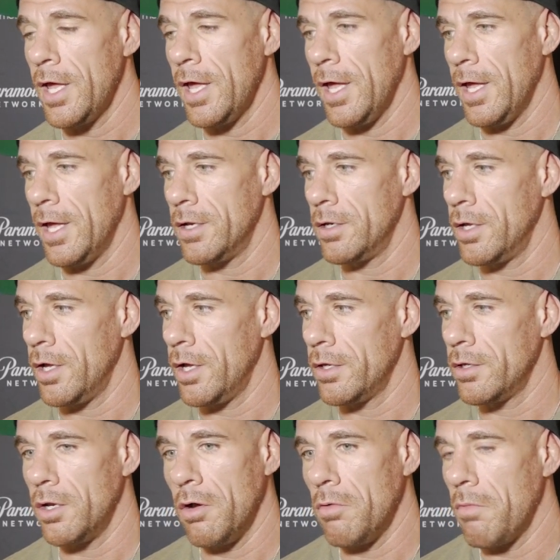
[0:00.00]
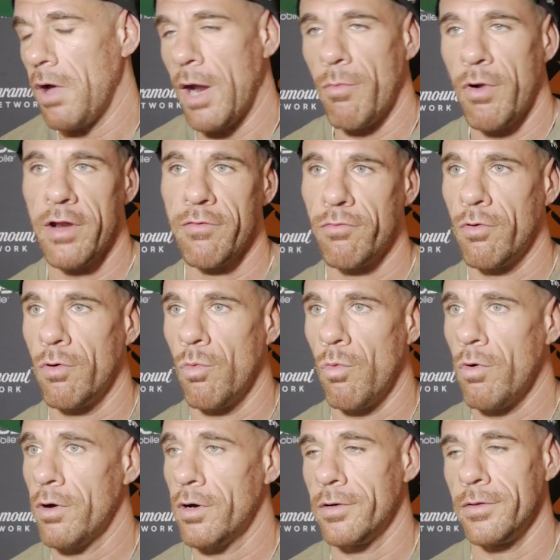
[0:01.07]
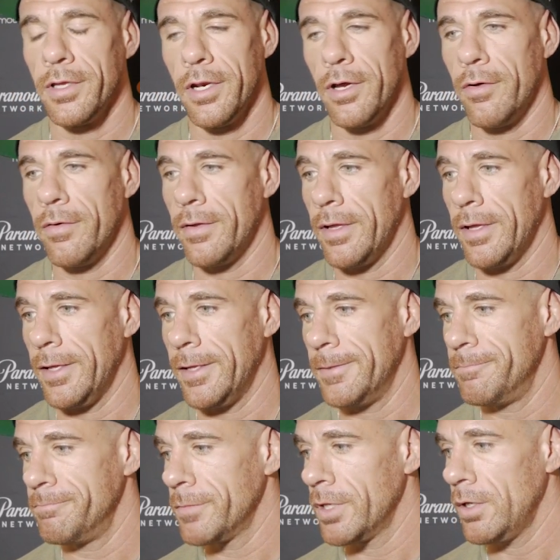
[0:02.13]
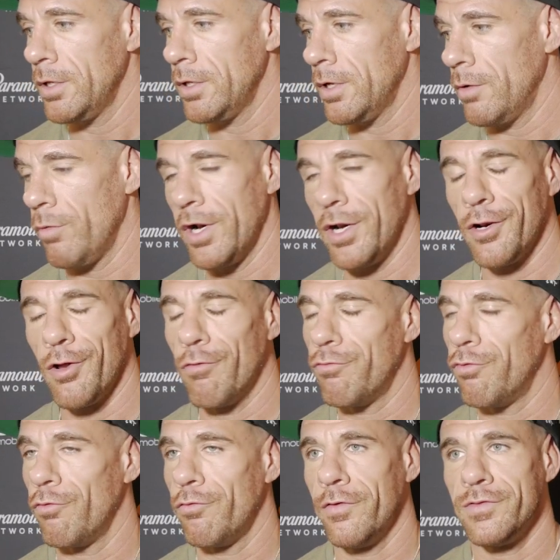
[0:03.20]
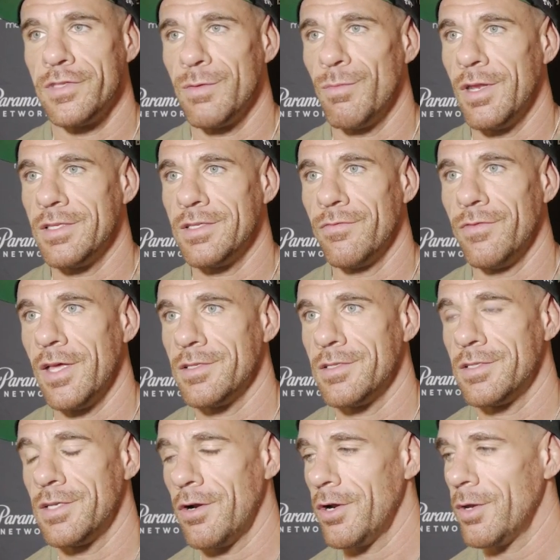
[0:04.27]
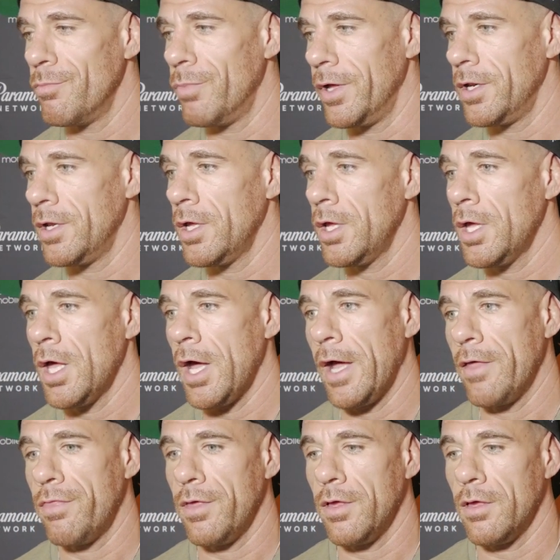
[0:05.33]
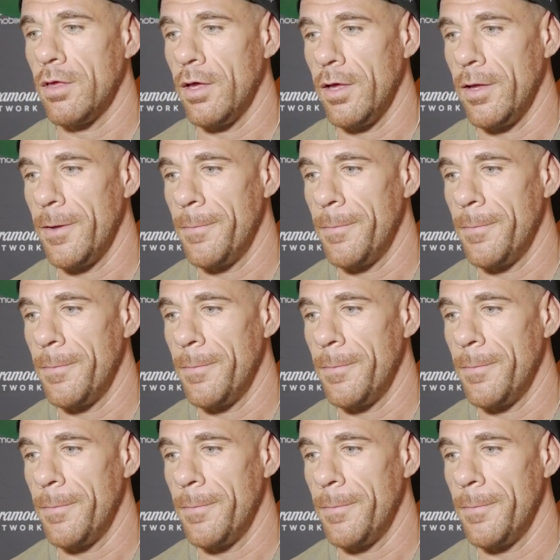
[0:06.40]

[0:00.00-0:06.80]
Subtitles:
And, you know, I'm ready for a war. You know, I'm ready to go full 15 minutes if necessary. But I think